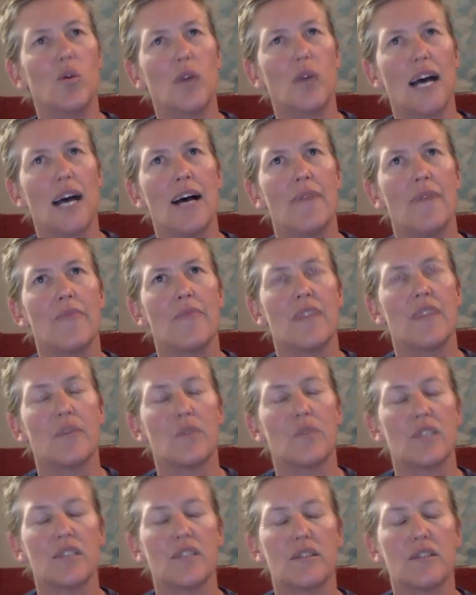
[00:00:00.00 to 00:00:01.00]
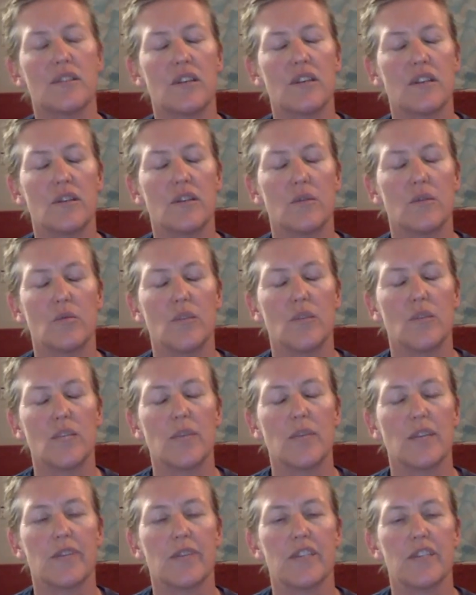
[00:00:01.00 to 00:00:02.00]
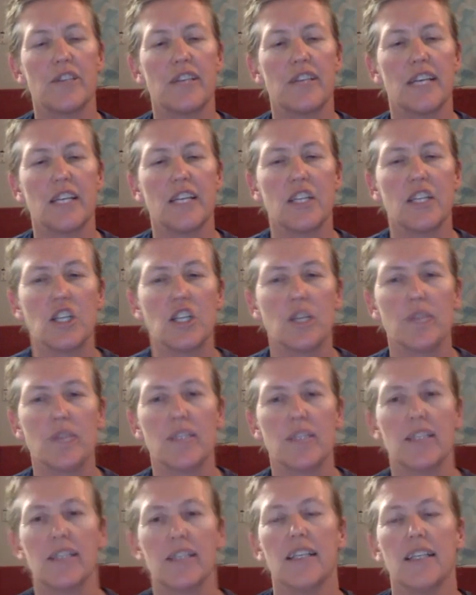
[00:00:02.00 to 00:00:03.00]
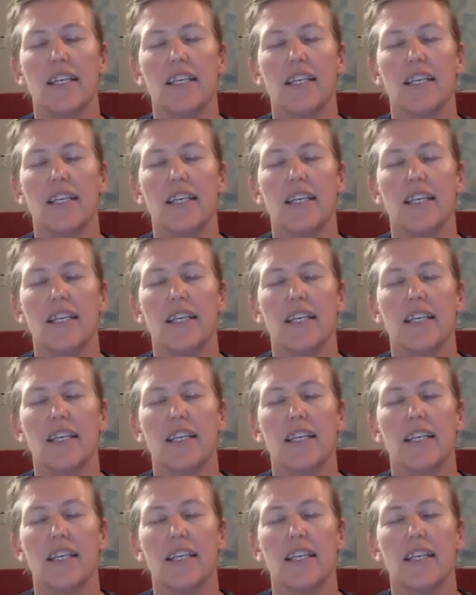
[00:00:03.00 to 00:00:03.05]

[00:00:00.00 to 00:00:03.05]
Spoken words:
there was the Westpac Rescue Helicopter,